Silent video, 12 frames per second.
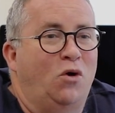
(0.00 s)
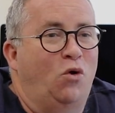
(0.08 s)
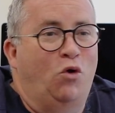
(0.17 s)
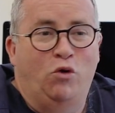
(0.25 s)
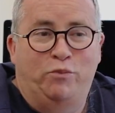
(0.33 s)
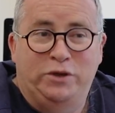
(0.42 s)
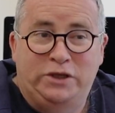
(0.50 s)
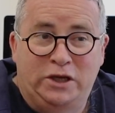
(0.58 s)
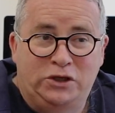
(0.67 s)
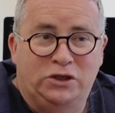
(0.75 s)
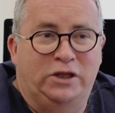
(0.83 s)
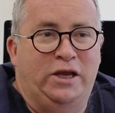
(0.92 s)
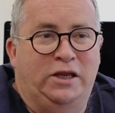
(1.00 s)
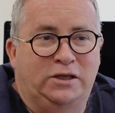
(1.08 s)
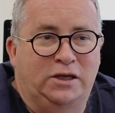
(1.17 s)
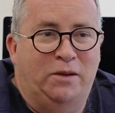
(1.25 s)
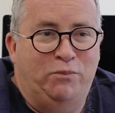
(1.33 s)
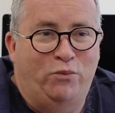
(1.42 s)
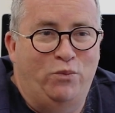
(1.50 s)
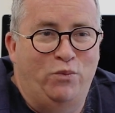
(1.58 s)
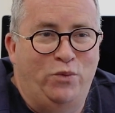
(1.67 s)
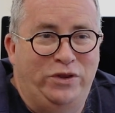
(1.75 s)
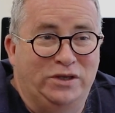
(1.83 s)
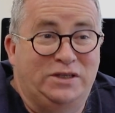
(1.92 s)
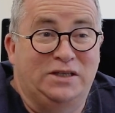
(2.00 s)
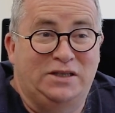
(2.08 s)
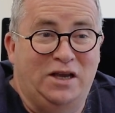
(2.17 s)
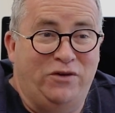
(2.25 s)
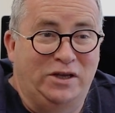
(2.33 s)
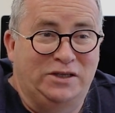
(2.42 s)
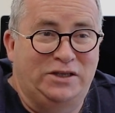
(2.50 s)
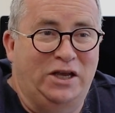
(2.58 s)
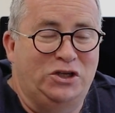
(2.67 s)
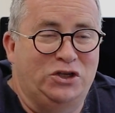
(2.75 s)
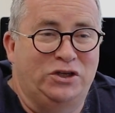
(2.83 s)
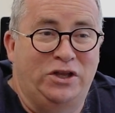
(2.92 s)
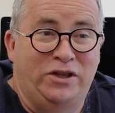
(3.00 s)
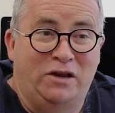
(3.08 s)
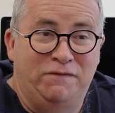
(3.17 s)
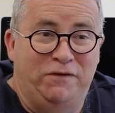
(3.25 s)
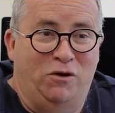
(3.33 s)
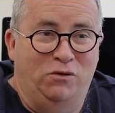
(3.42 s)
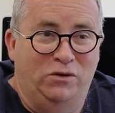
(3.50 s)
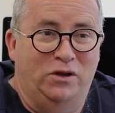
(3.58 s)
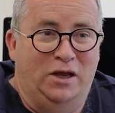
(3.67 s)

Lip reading: or who potentially ended up with a caesarean section and then felt